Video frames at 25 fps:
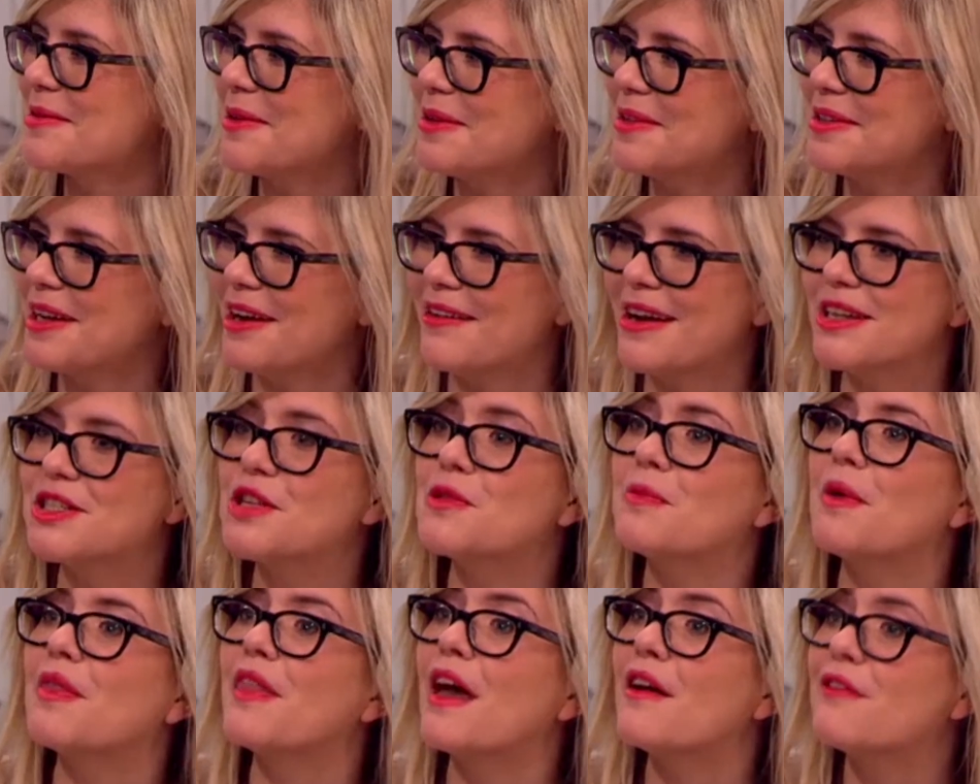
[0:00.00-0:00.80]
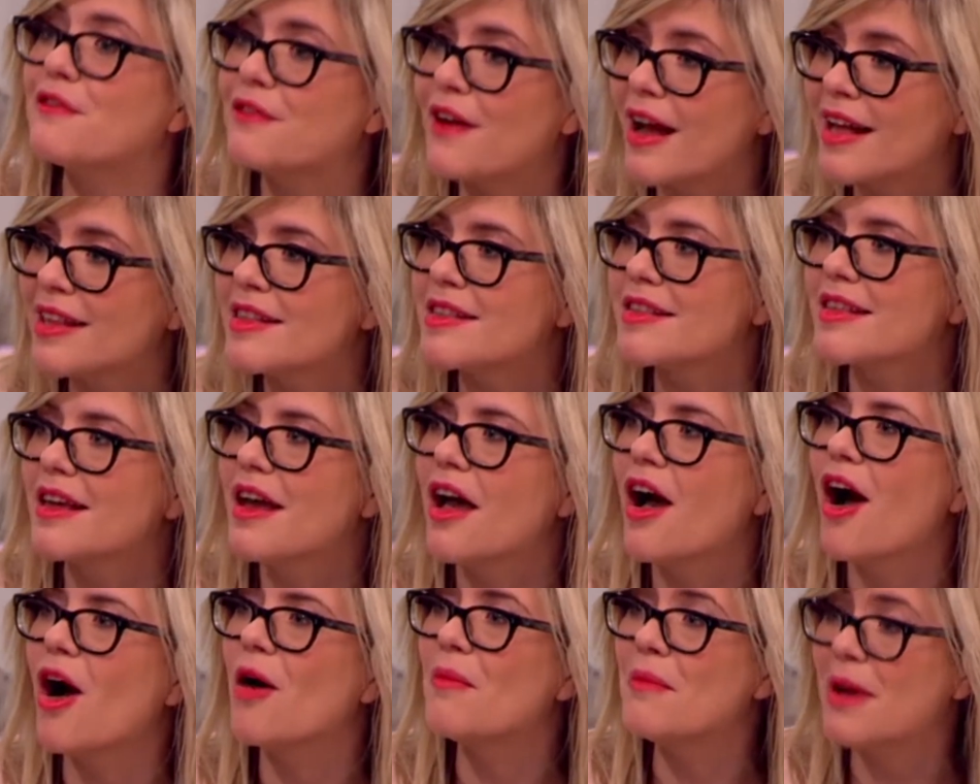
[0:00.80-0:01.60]
One Direction, but their fans
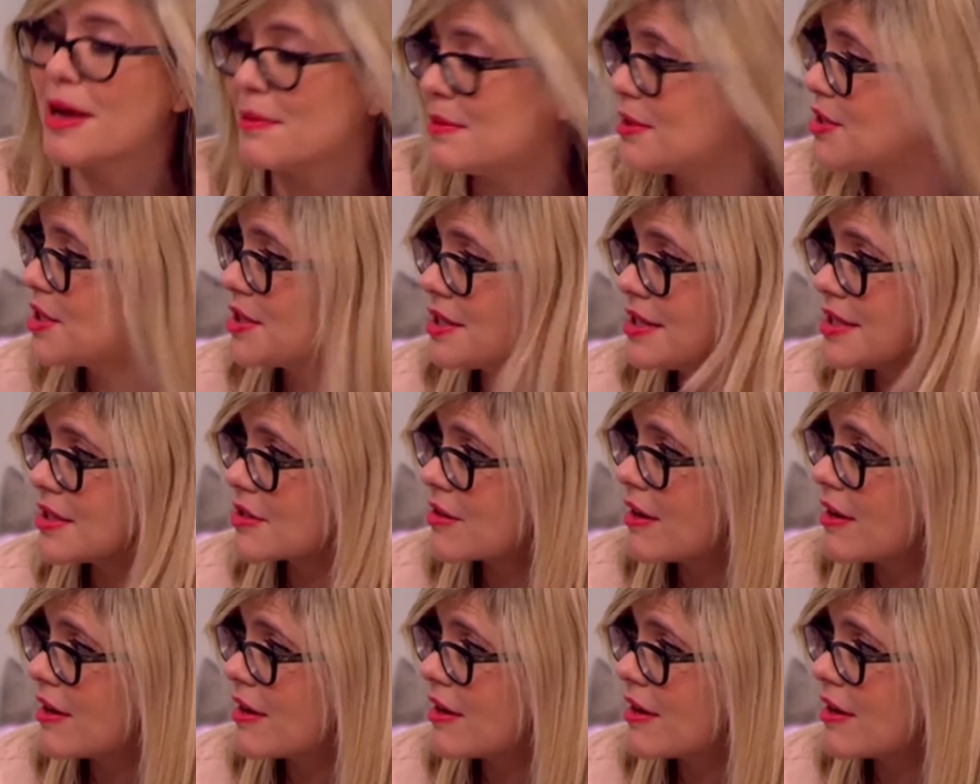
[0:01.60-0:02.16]
are maybe just as